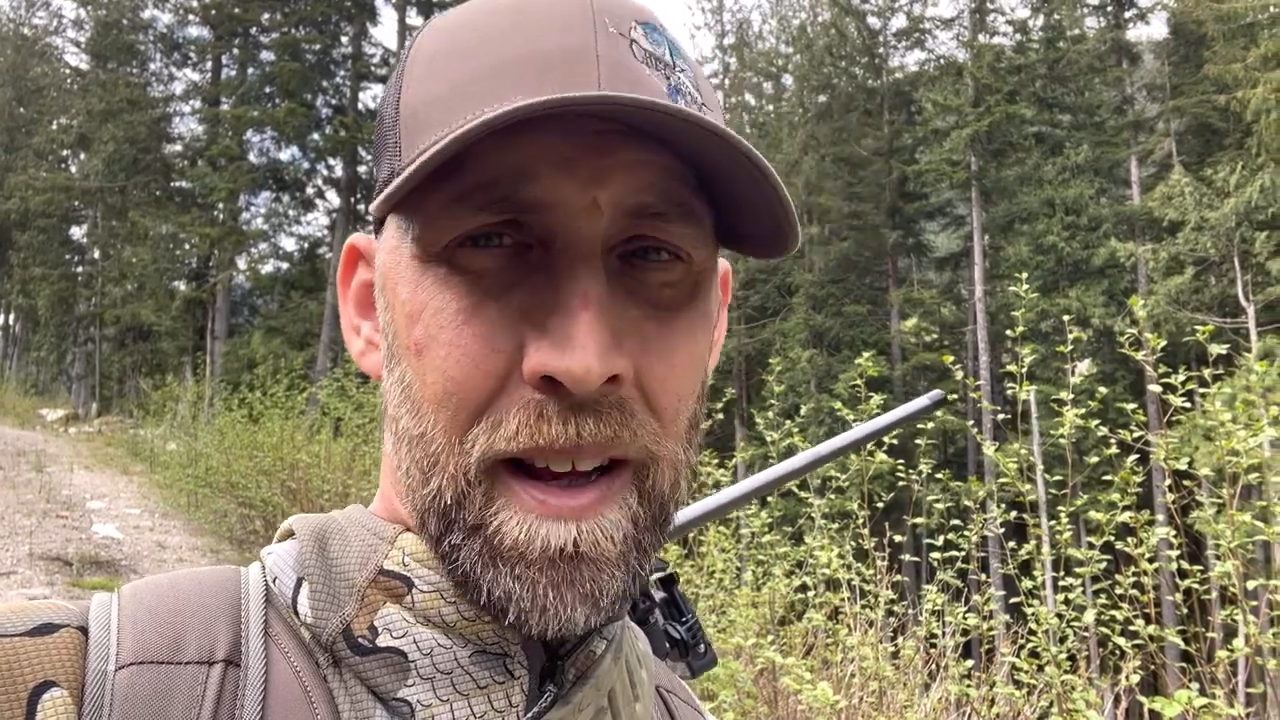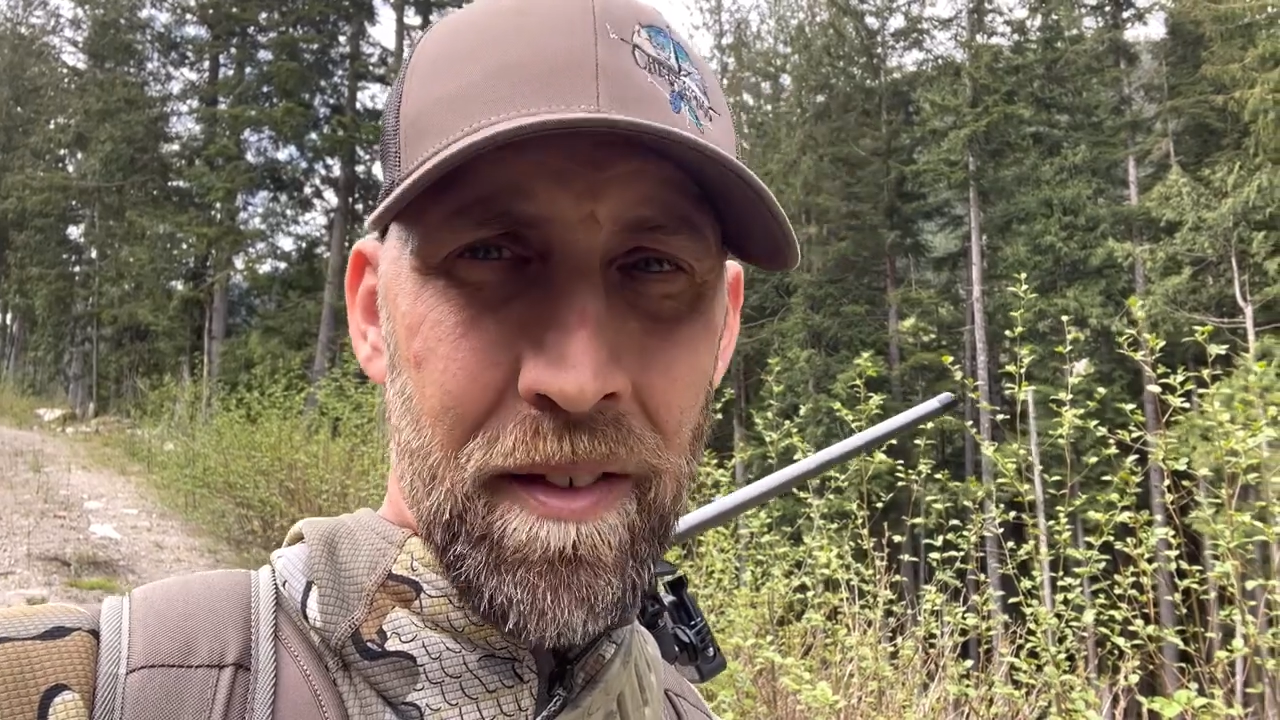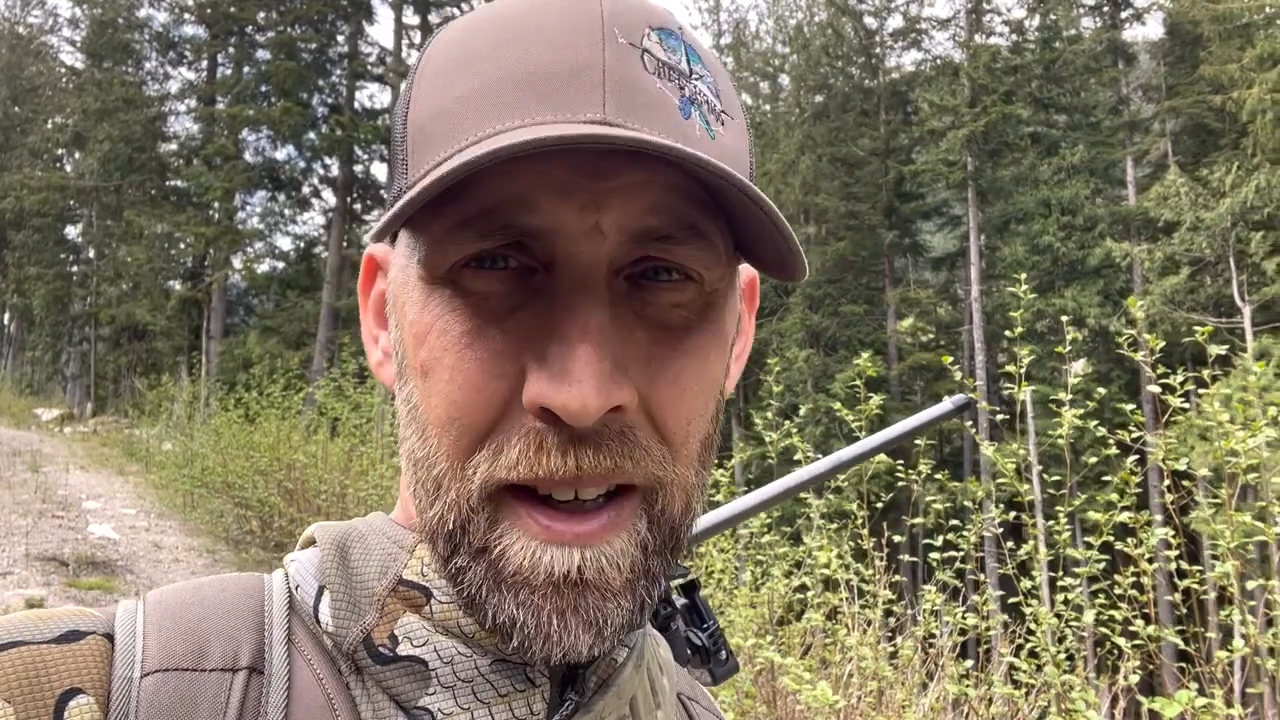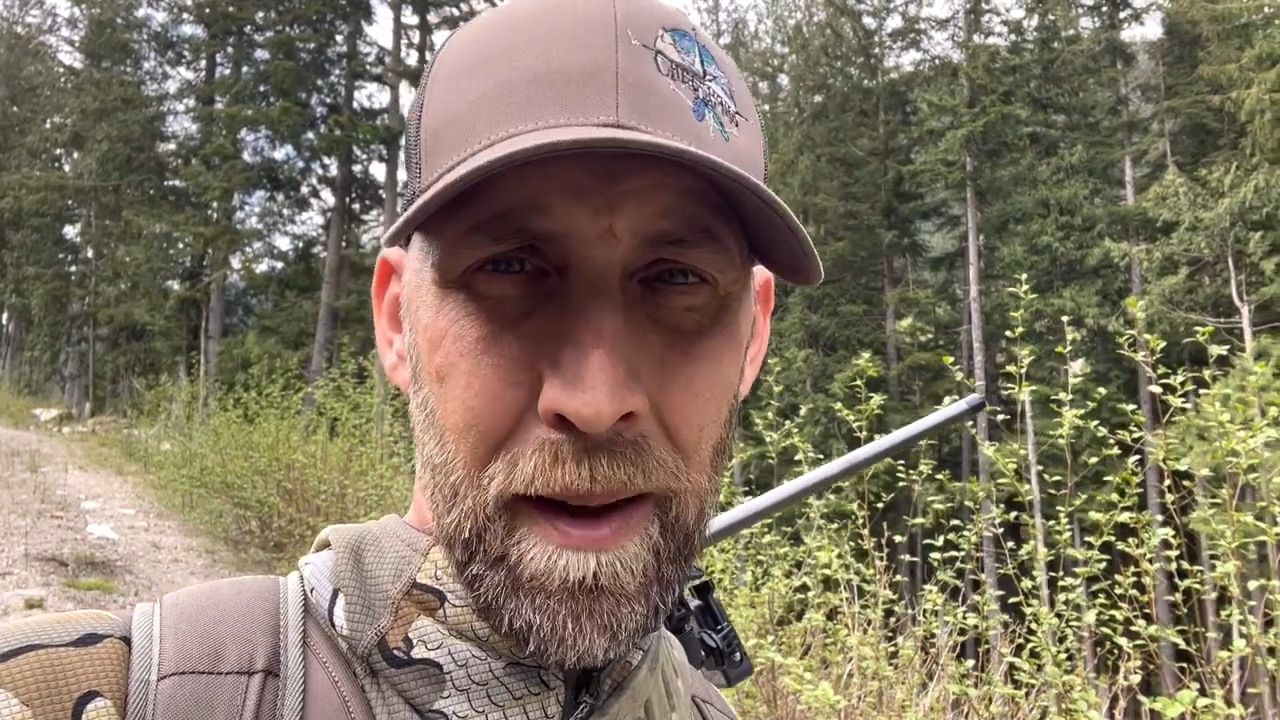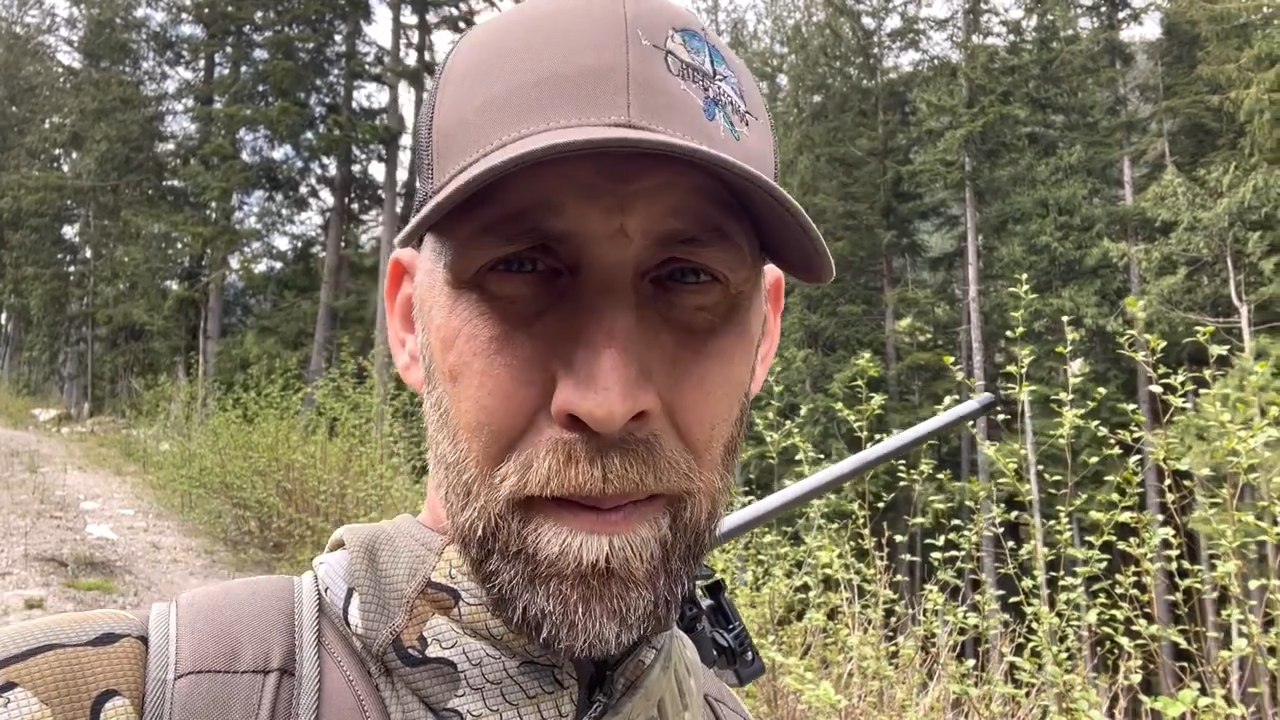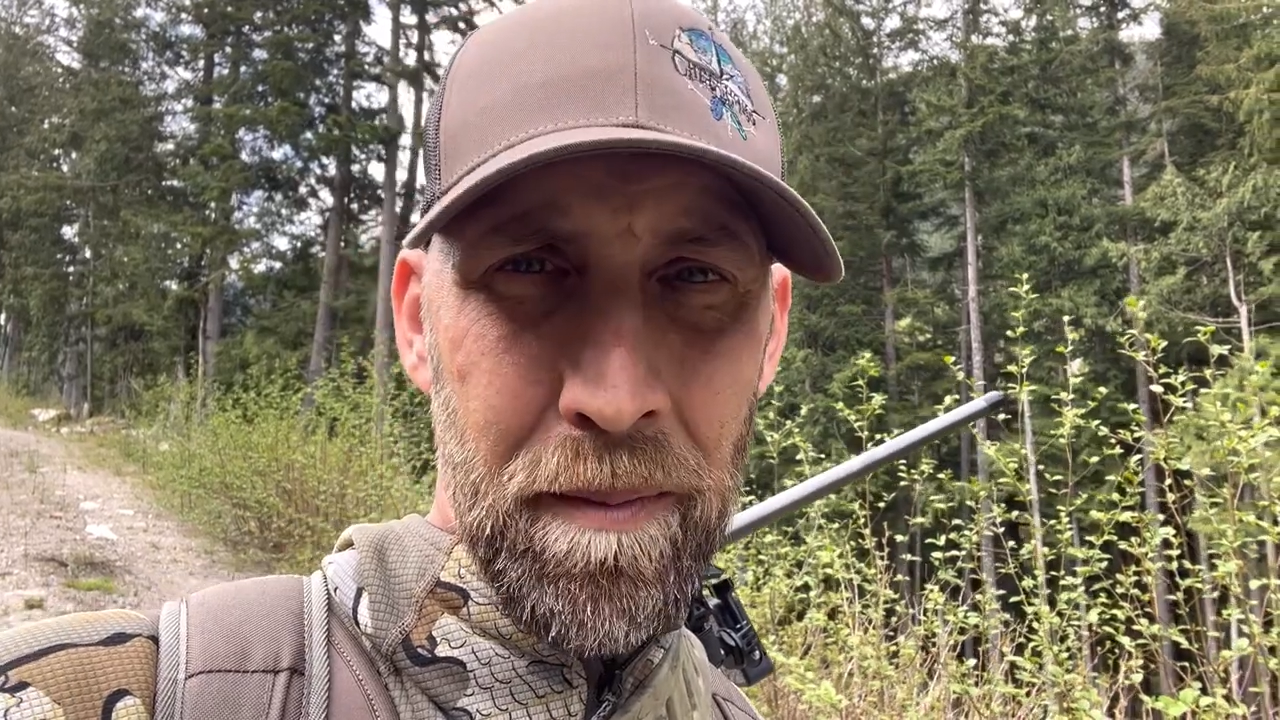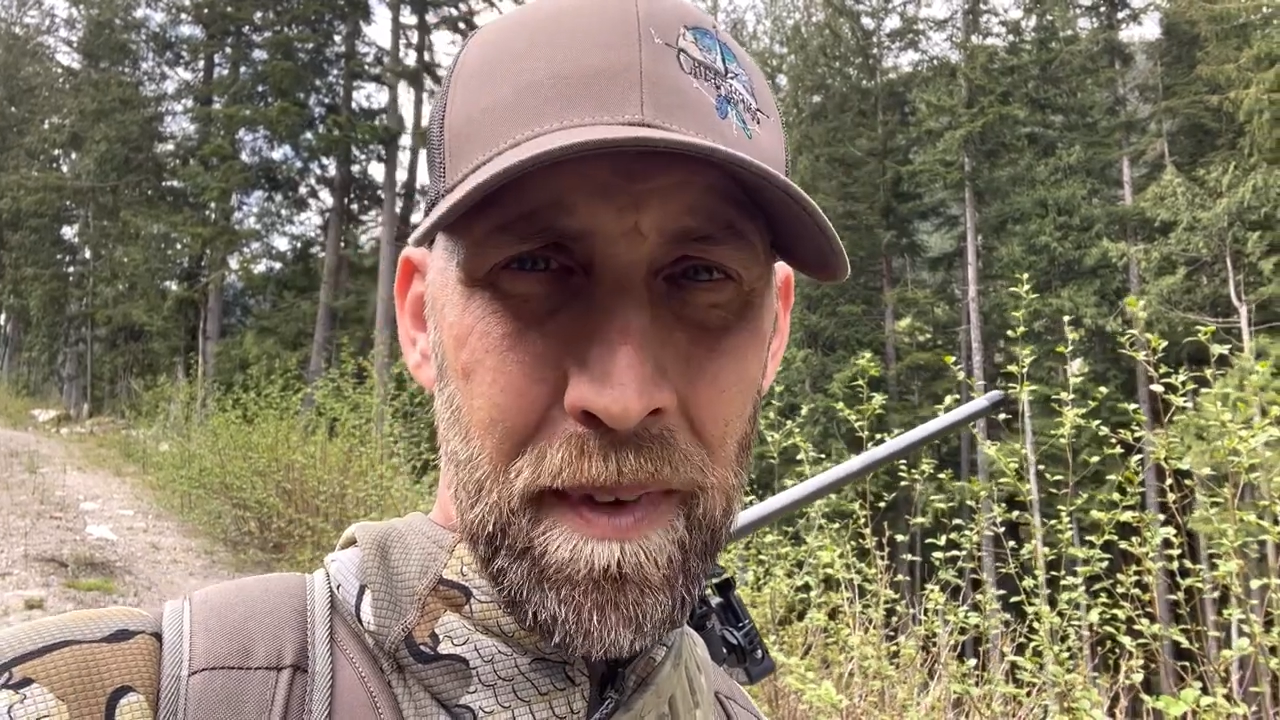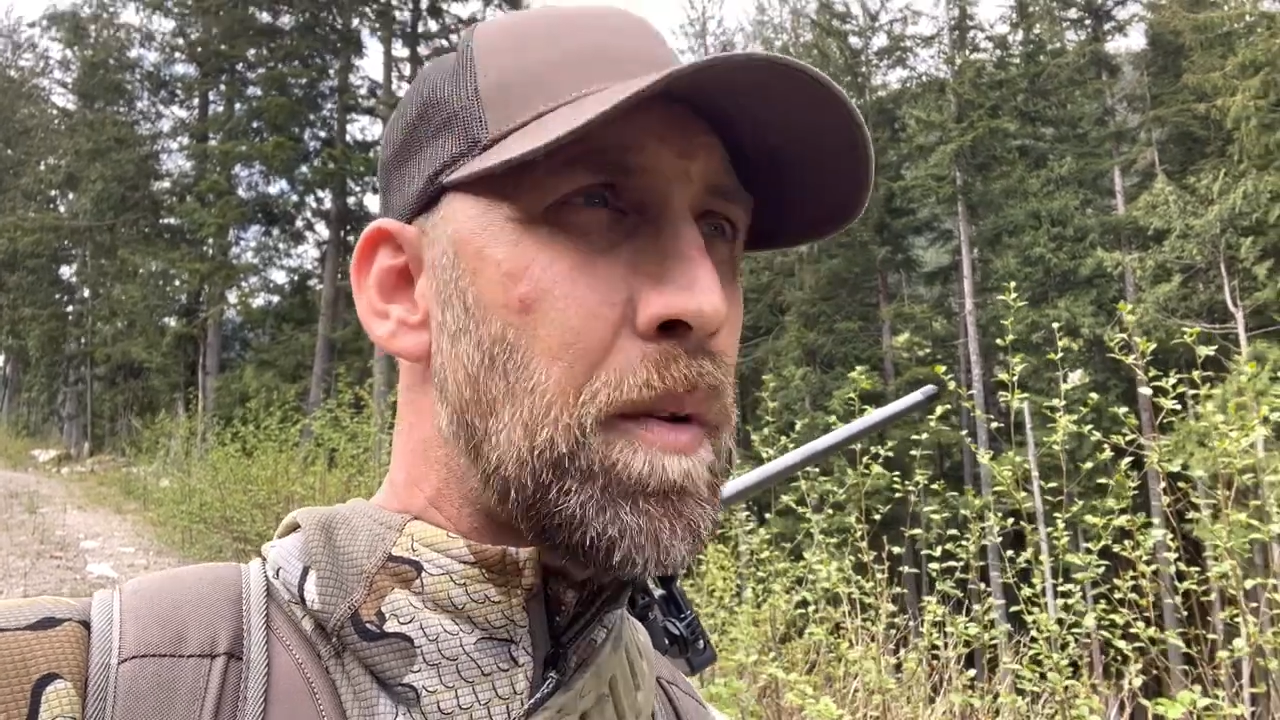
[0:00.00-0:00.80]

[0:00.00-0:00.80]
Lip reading: of a time.